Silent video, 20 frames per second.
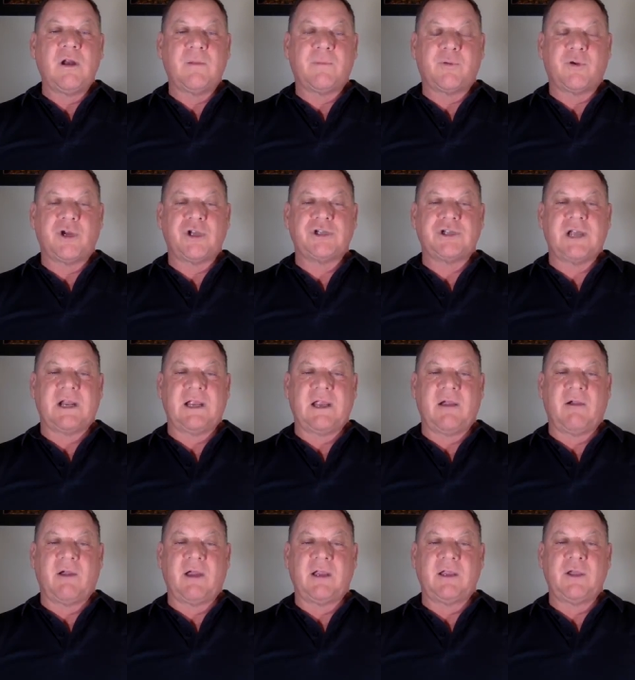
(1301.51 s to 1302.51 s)
appreciate
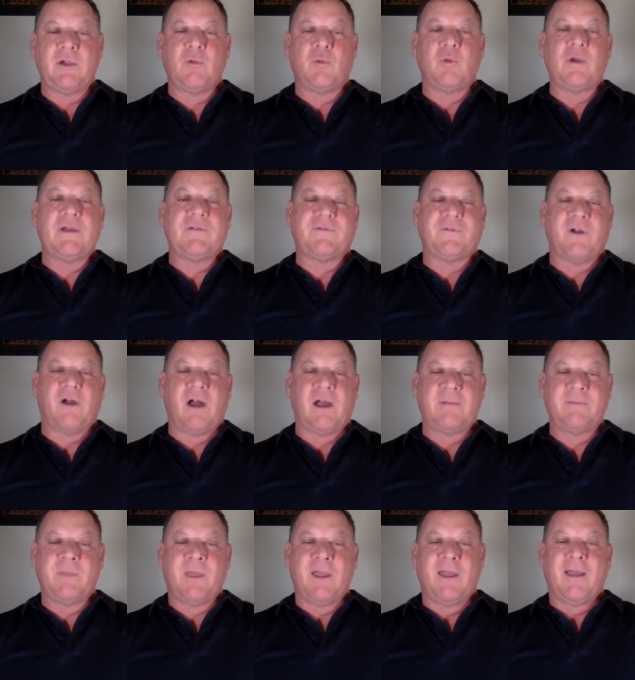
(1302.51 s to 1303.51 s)
hearing you riff
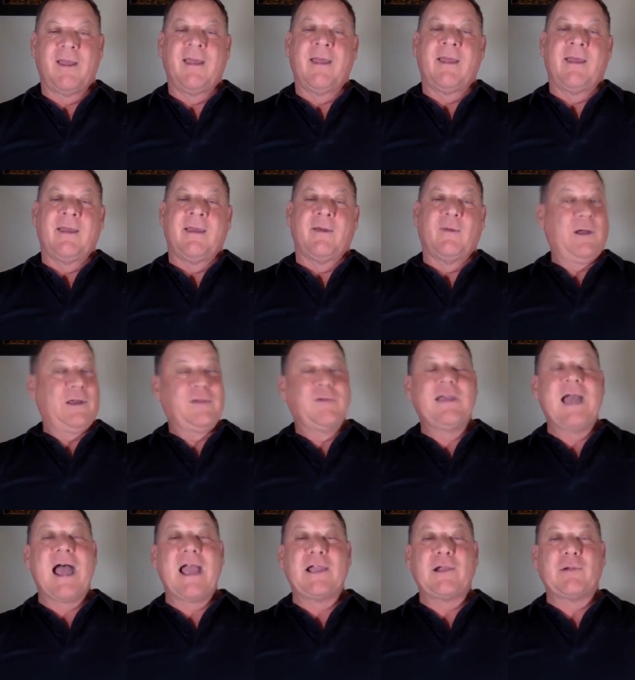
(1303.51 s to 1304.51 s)
on, well, you
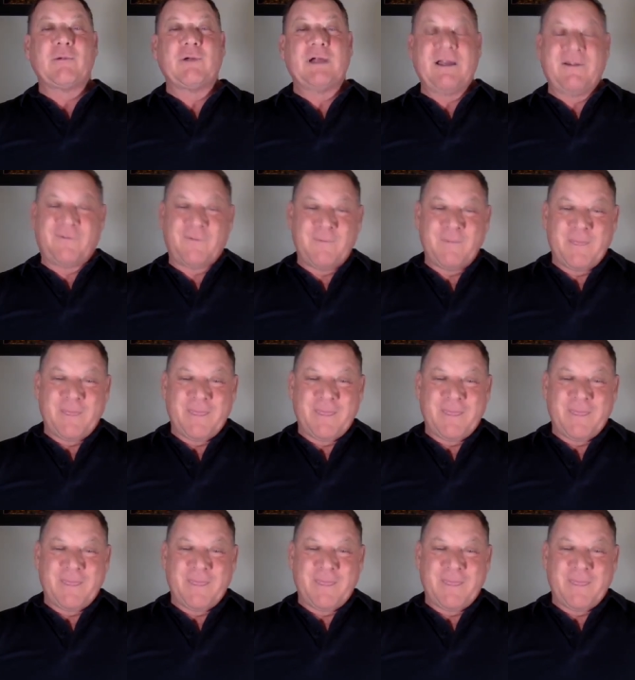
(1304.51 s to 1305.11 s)
got your riff,